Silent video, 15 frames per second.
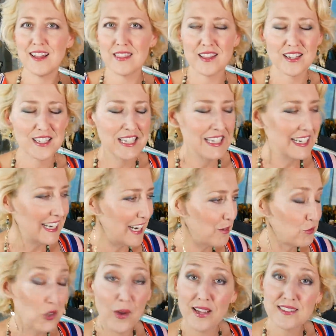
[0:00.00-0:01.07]
nothing.
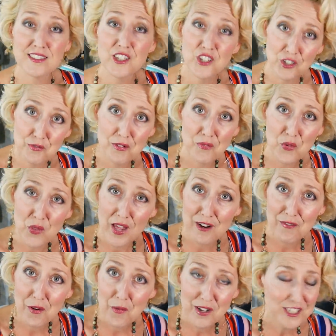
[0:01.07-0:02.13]
Um, so I guess I could review that
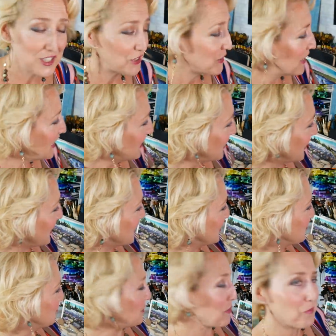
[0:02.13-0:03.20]
if I wanted to.
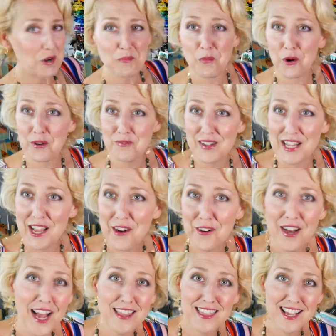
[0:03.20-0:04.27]
Um, be a pretty boring video.
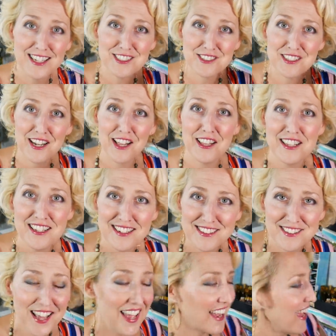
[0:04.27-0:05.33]
I think I just said all I need to
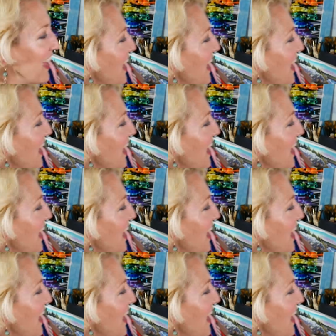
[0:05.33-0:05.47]
say.